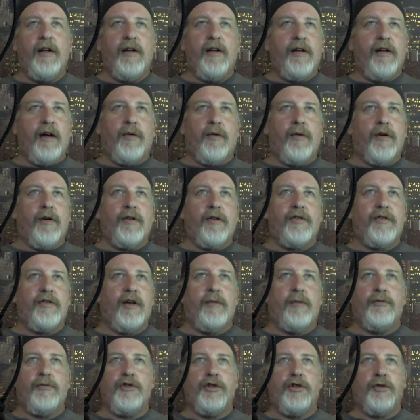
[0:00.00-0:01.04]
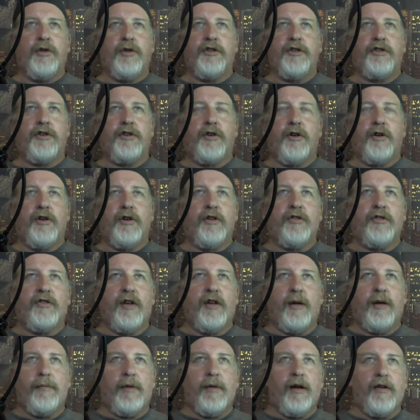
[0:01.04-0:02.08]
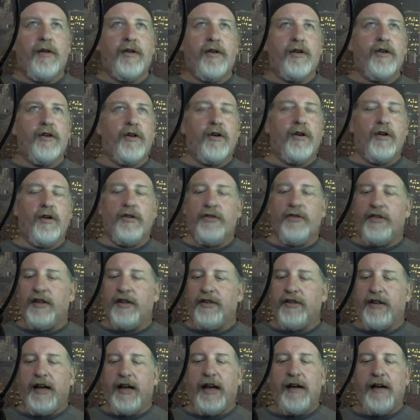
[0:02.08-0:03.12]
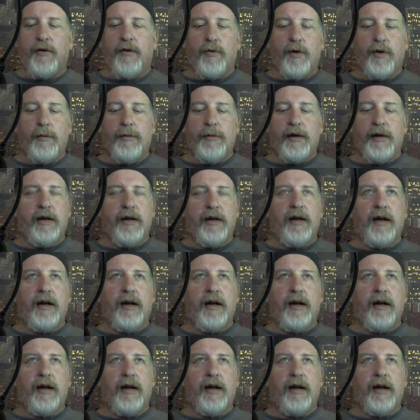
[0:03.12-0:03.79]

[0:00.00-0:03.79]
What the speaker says: that were some Jewish girls, some other girls, this kind of women,